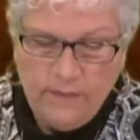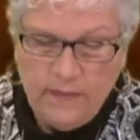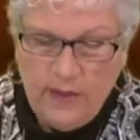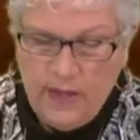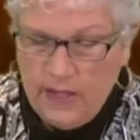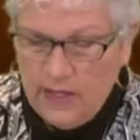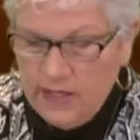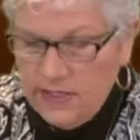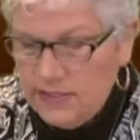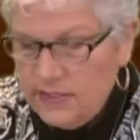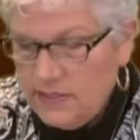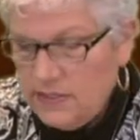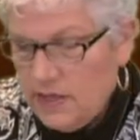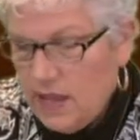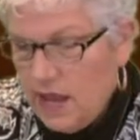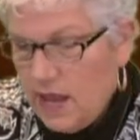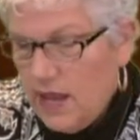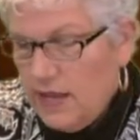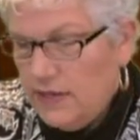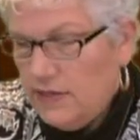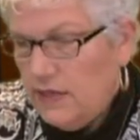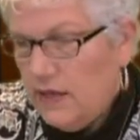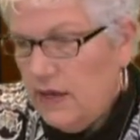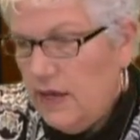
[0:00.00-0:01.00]
It is
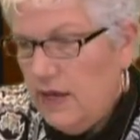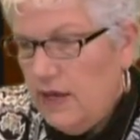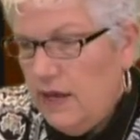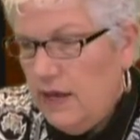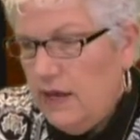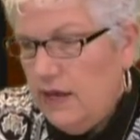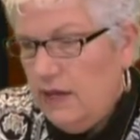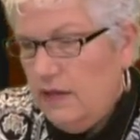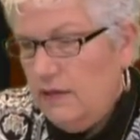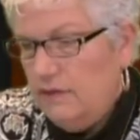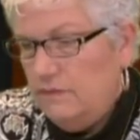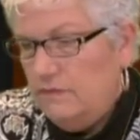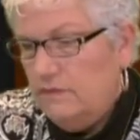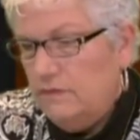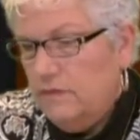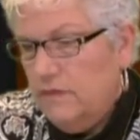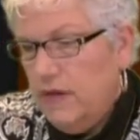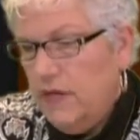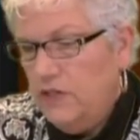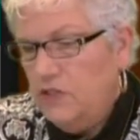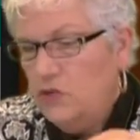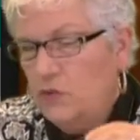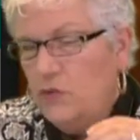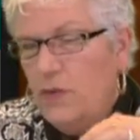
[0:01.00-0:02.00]
not a
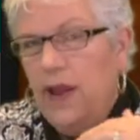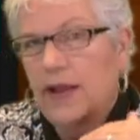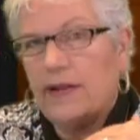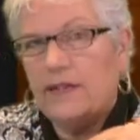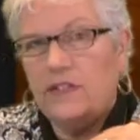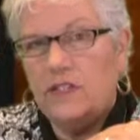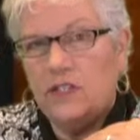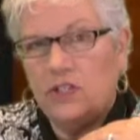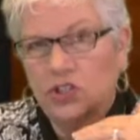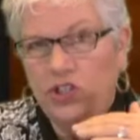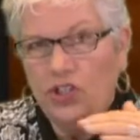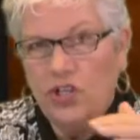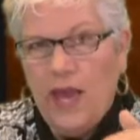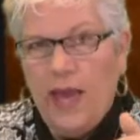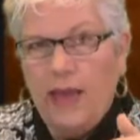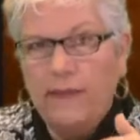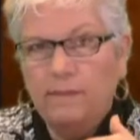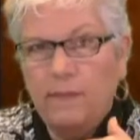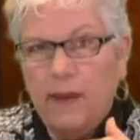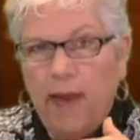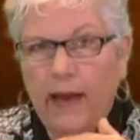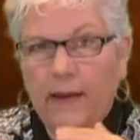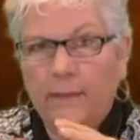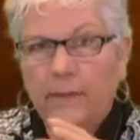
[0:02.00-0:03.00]
direct
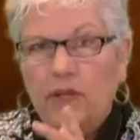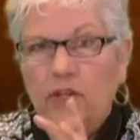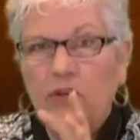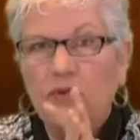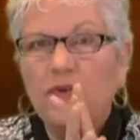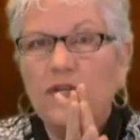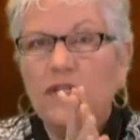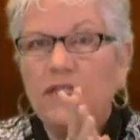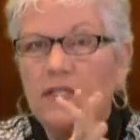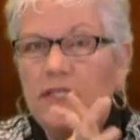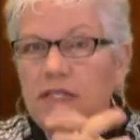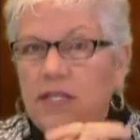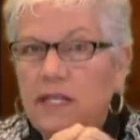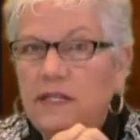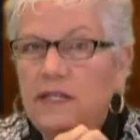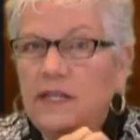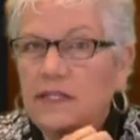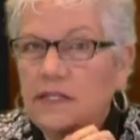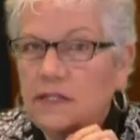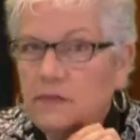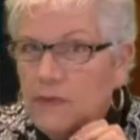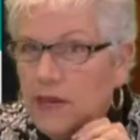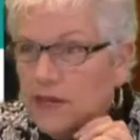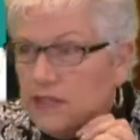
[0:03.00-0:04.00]
chat back, but you can send
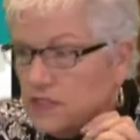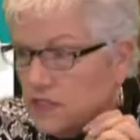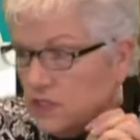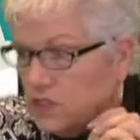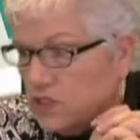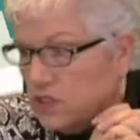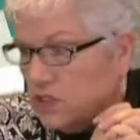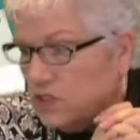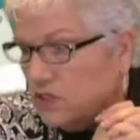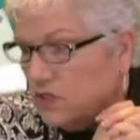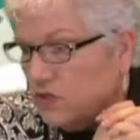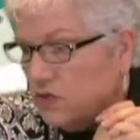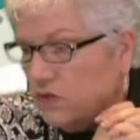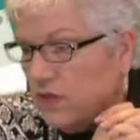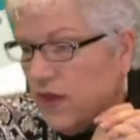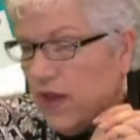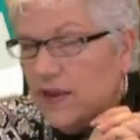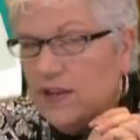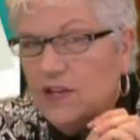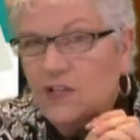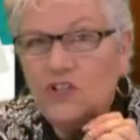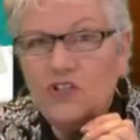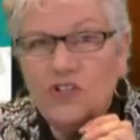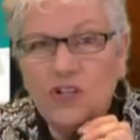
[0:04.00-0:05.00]
us messages through
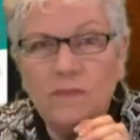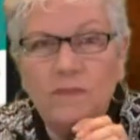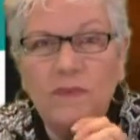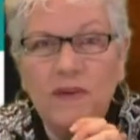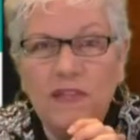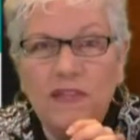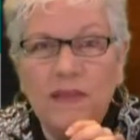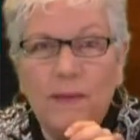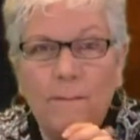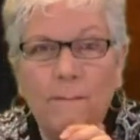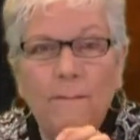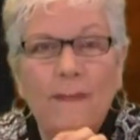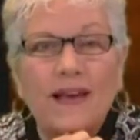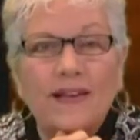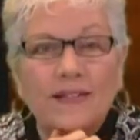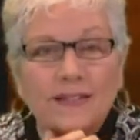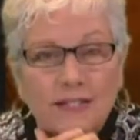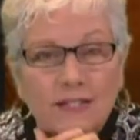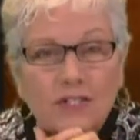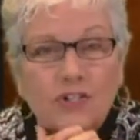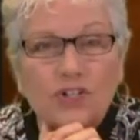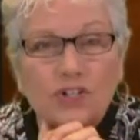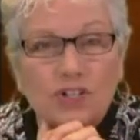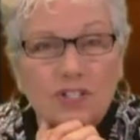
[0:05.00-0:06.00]
that. It should be the
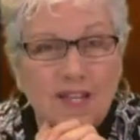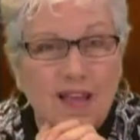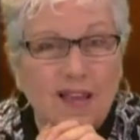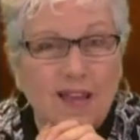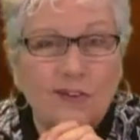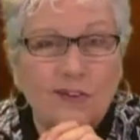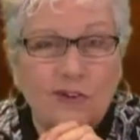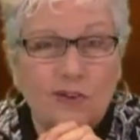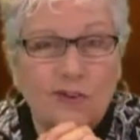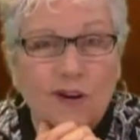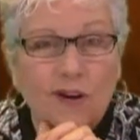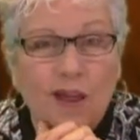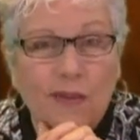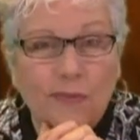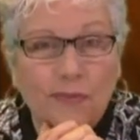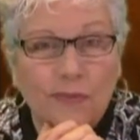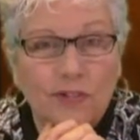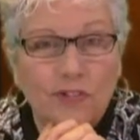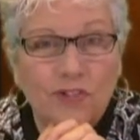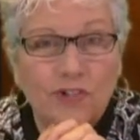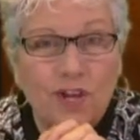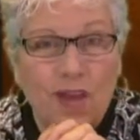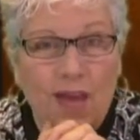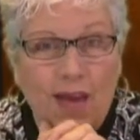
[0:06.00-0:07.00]
message sender, not the
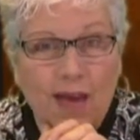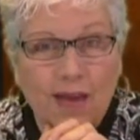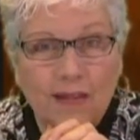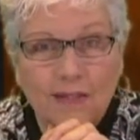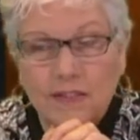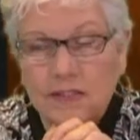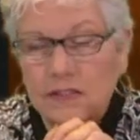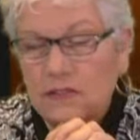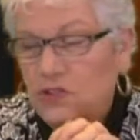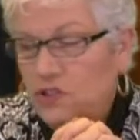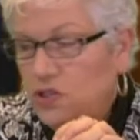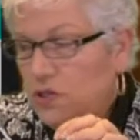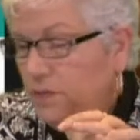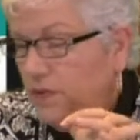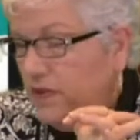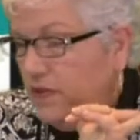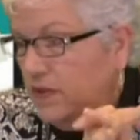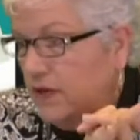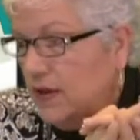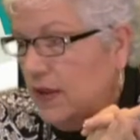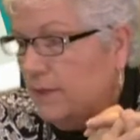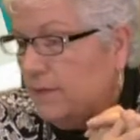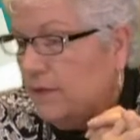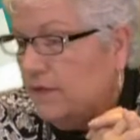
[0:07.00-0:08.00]
chat. It should be the
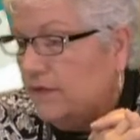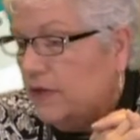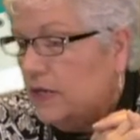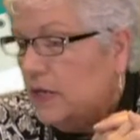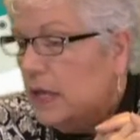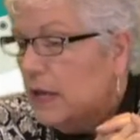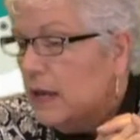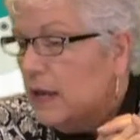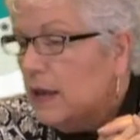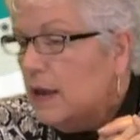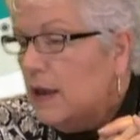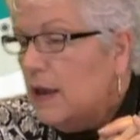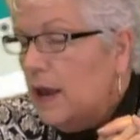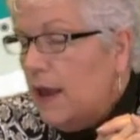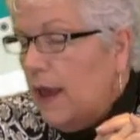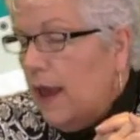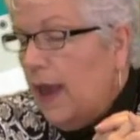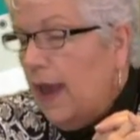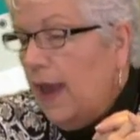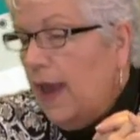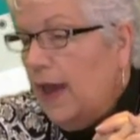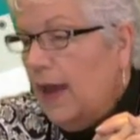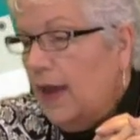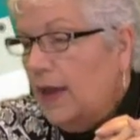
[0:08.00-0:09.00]
name of it.
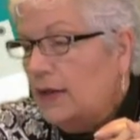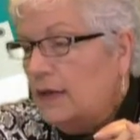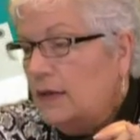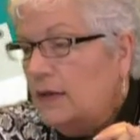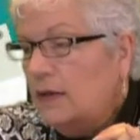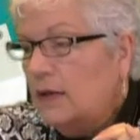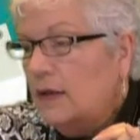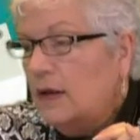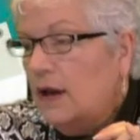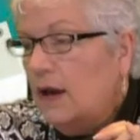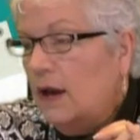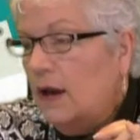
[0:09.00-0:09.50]
And